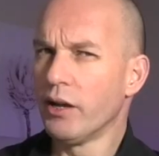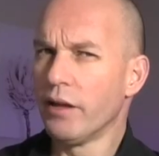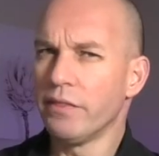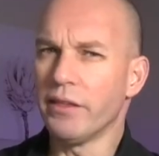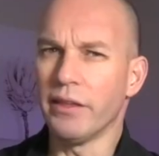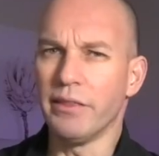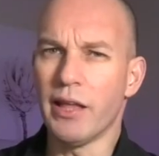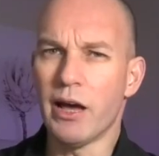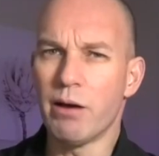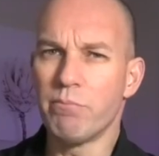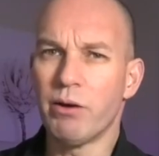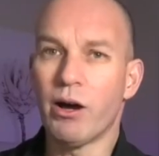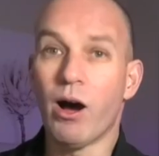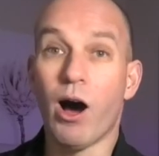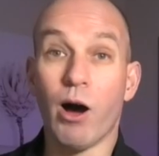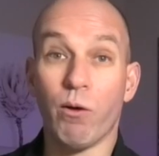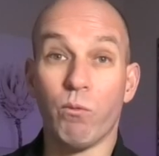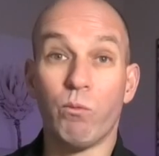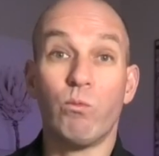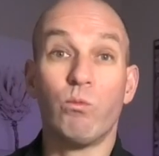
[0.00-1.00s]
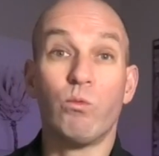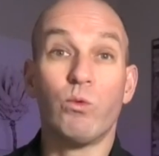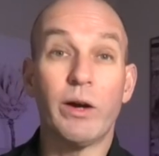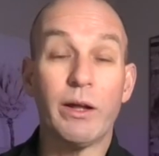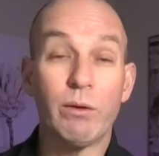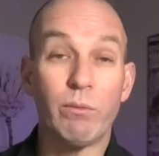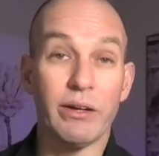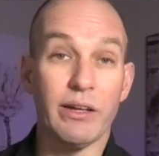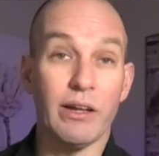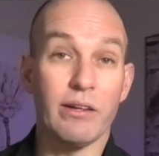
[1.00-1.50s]
The number I really
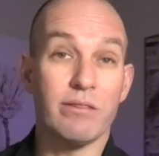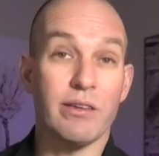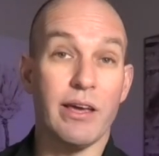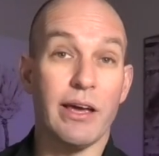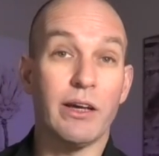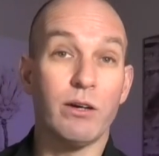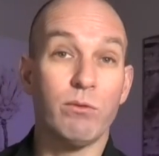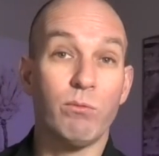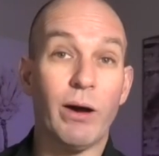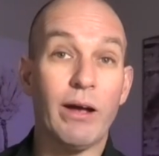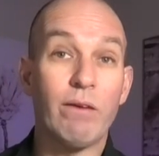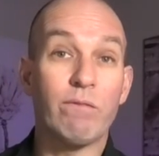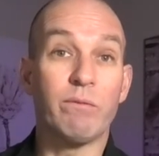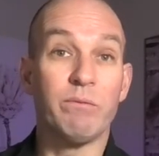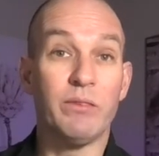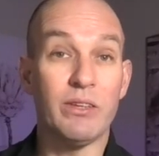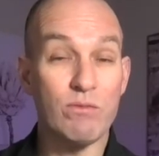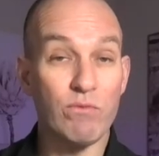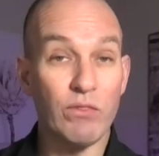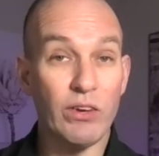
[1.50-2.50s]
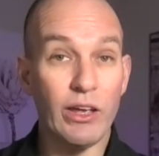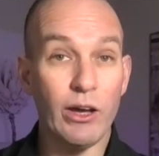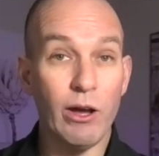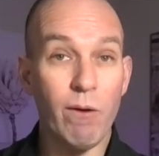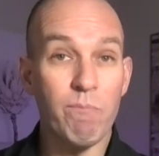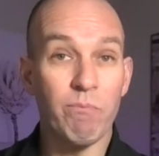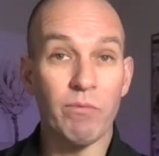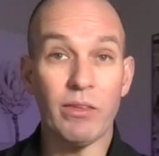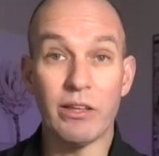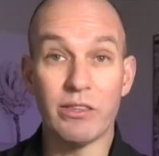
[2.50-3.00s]
want you to take away from this
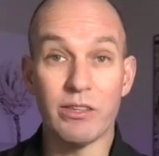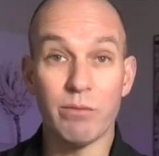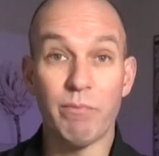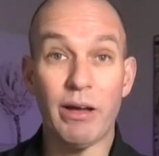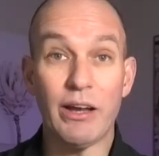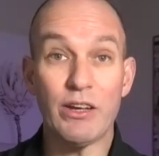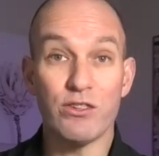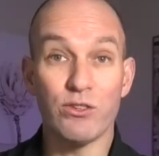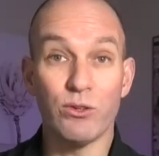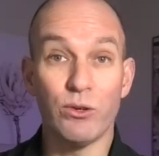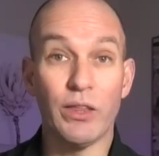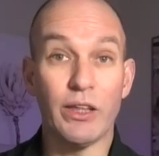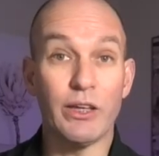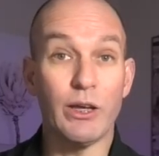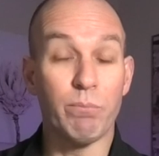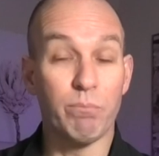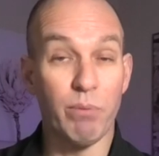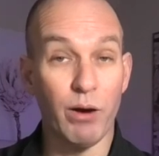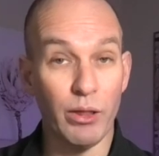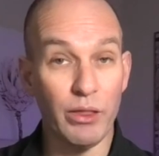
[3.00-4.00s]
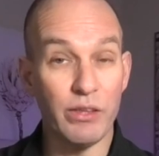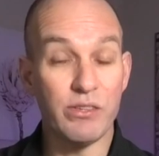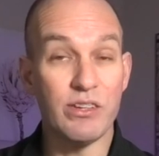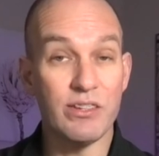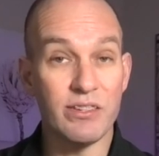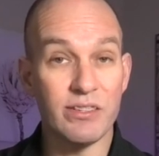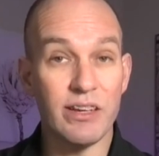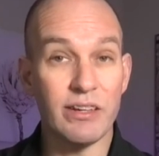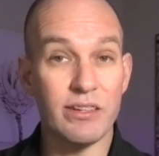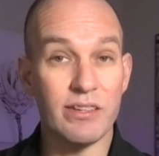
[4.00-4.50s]
video, and to make sure that your
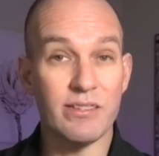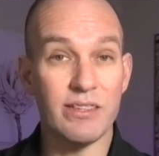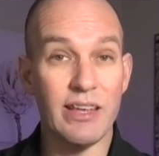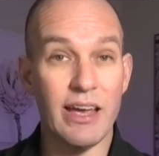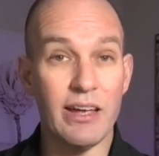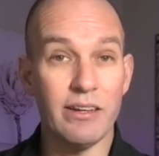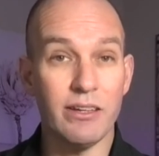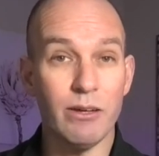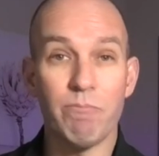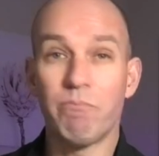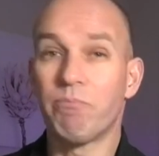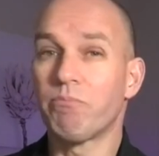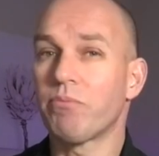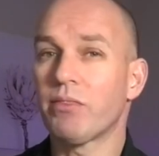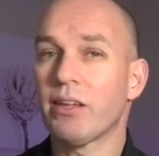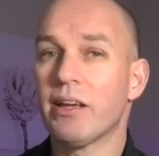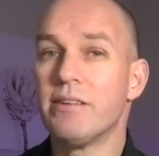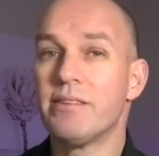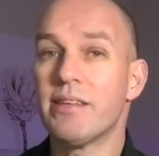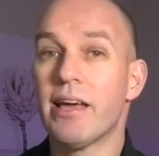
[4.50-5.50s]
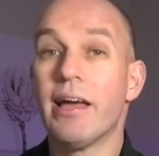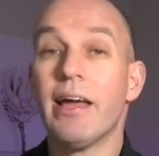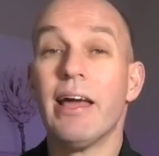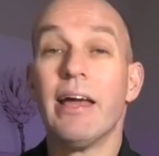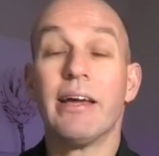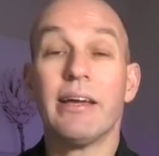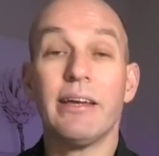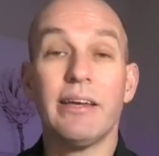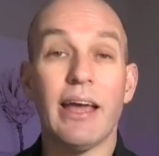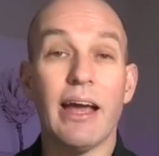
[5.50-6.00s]
politicians understand it, is that
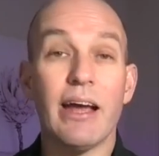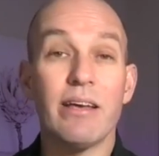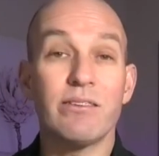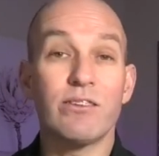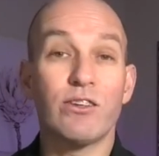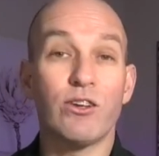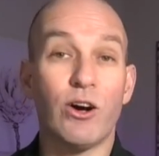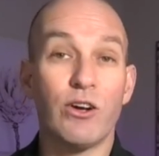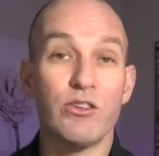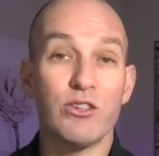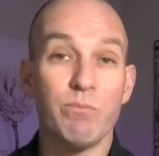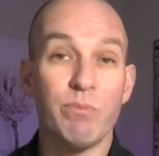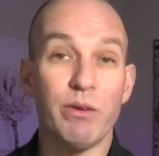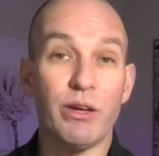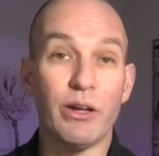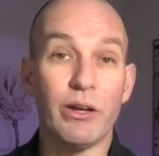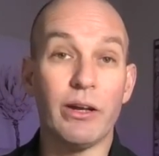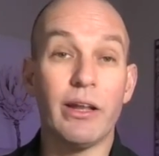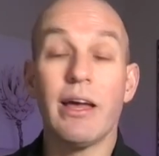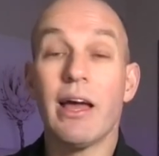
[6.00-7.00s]
gas contributed